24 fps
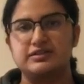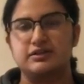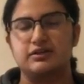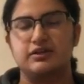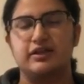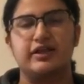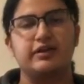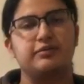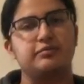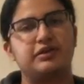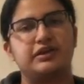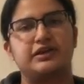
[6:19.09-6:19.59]
are
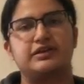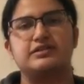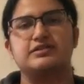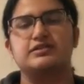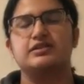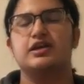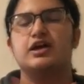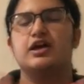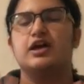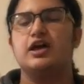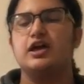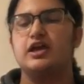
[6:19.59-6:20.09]
like because
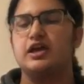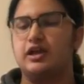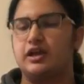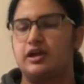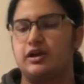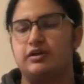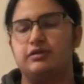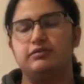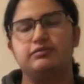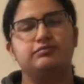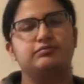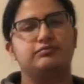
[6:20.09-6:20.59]
you
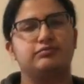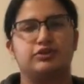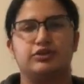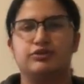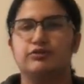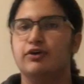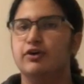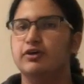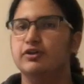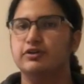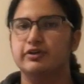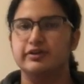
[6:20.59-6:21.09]
know, you
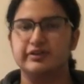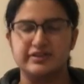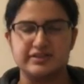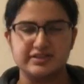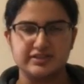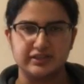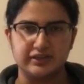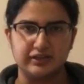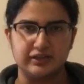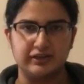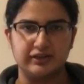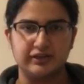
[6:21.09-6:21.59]
all heard the
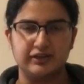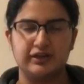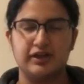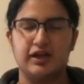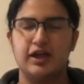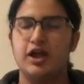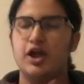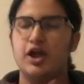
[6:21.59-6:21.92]
saying,